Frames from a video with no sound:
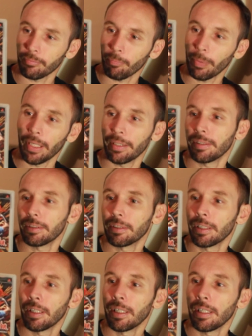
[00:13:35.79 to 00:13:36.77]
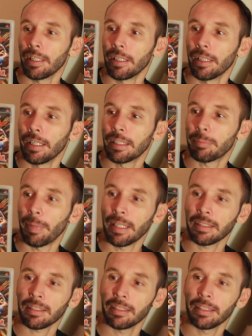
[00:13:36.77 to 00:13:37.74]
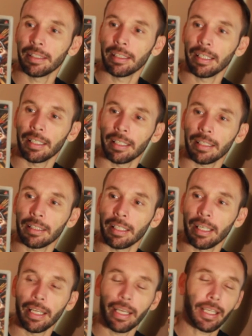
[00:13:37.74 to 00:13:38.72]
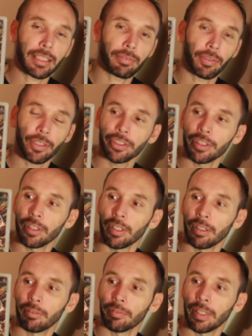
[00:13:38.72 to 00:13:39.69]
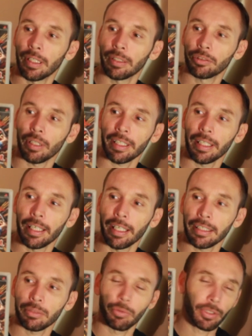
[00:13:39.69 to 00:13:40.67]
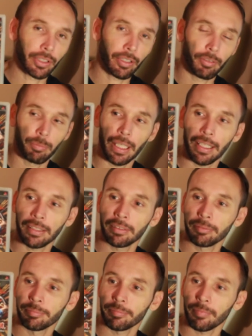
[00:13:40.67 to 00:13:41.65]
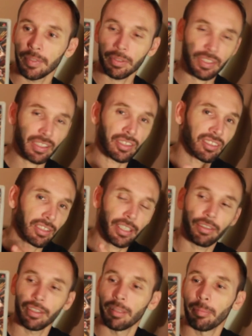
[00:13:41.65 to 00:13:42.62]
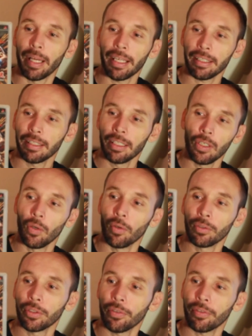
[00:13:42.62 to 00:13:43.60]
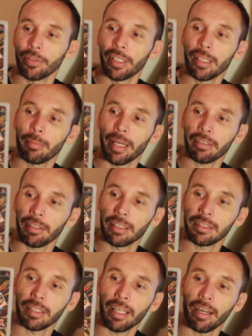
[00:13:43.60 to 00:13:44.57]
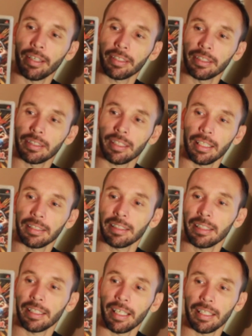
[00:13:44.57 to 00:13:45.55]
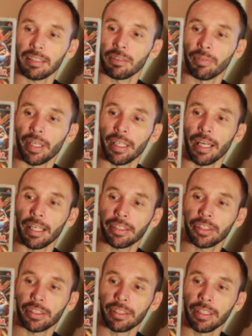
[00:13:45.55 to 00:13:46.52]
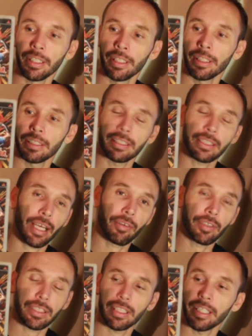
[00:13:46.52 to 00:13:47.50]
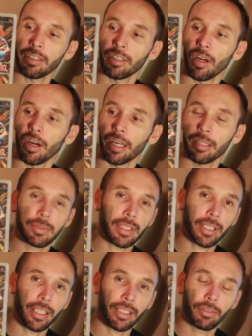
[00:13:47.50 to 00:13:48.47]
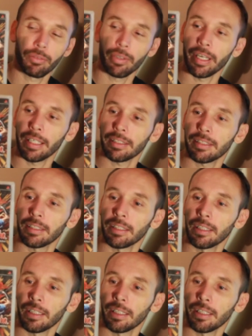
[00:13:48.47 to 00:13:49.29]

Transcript: But it's basically an enhanced version of Dracula X Rondo of Blood. It's all here on the back. All new 3D backgrounds and characters, classic Castlevania action, discover its secret items and hidden routes.